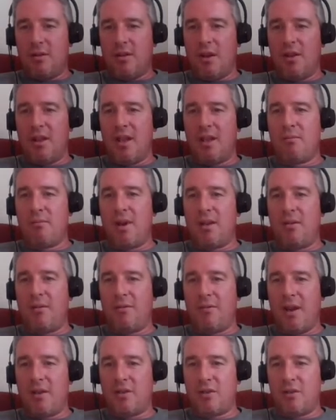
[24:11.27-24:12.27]
are then
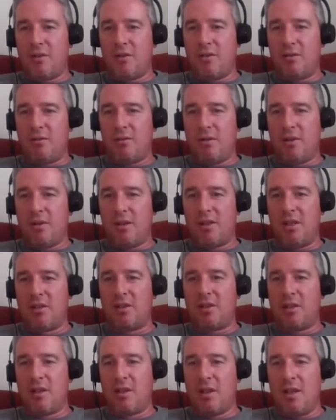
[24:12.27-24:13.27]
manufactured
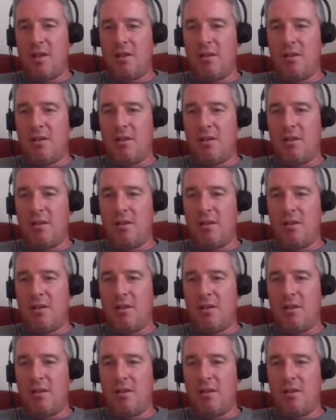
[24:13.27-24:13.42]
digitally